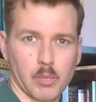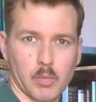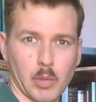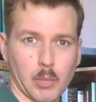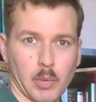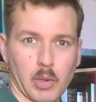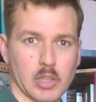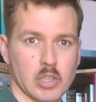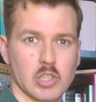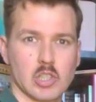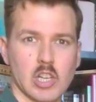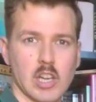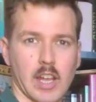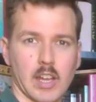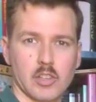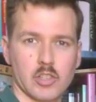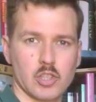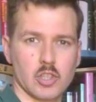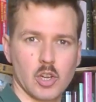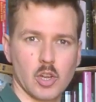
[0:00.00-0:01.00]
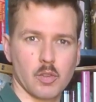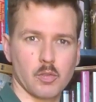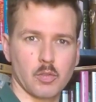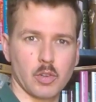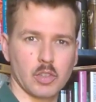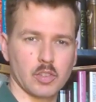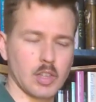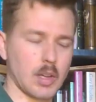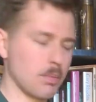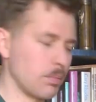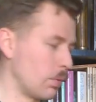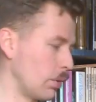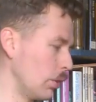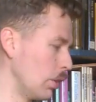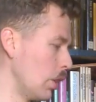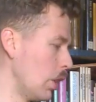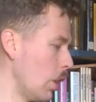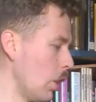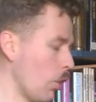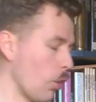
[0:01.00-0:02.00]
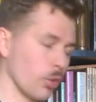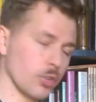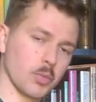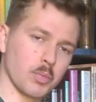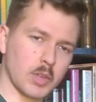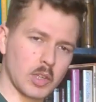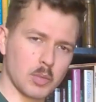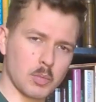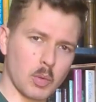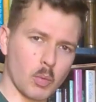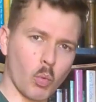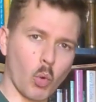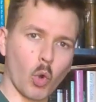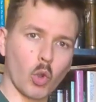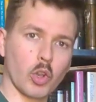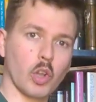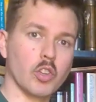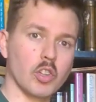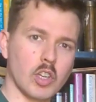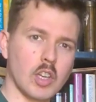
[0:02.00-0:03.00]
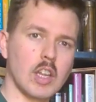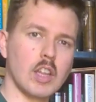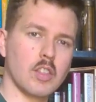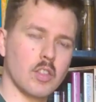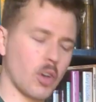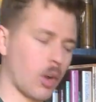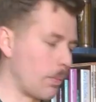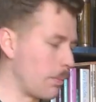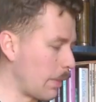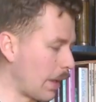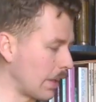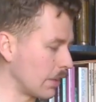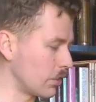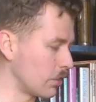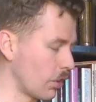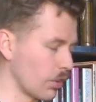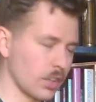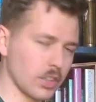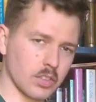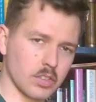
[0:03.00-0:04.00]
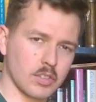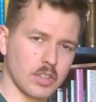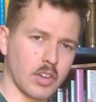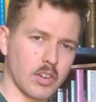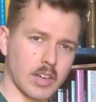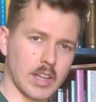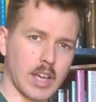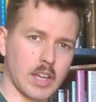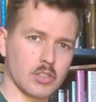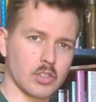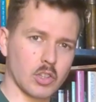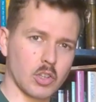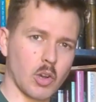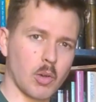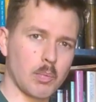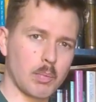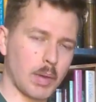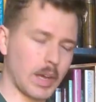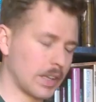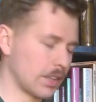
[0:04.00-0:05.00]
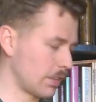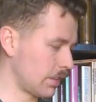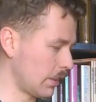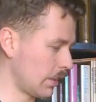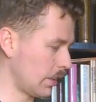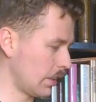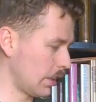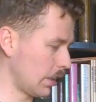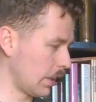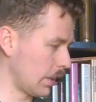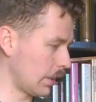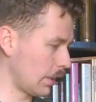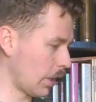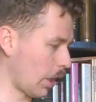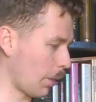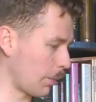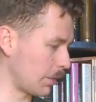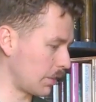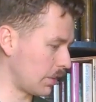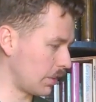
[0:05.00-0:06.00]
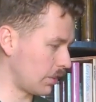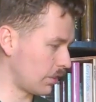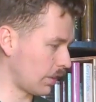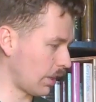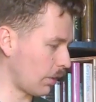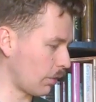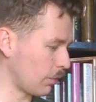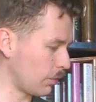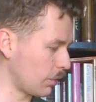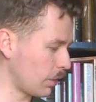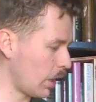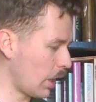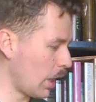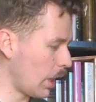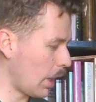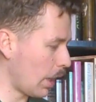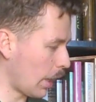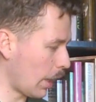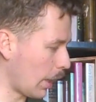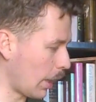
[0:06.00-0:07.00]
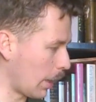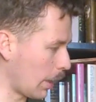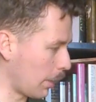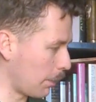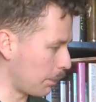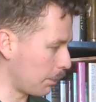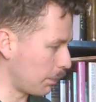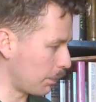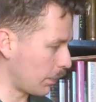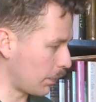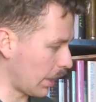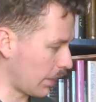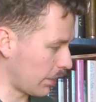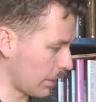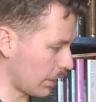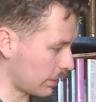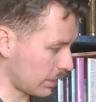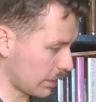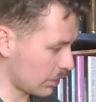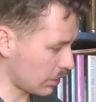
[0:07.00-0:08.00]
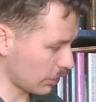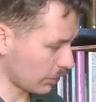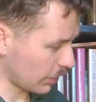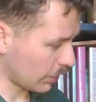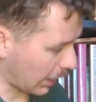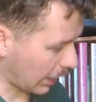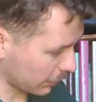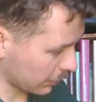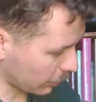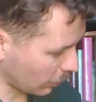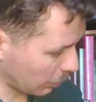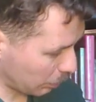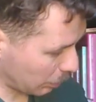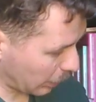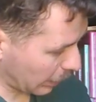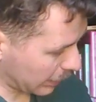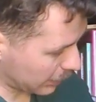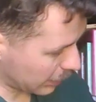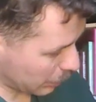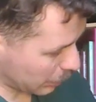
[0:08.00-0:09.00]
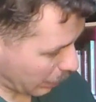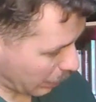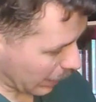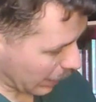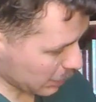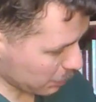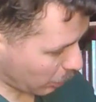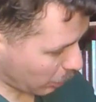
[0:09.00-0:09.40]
the British GS shirt, for example, or something to be worn underneath combats, not necessarily as a combat garment itself. In that it just has unpleated patch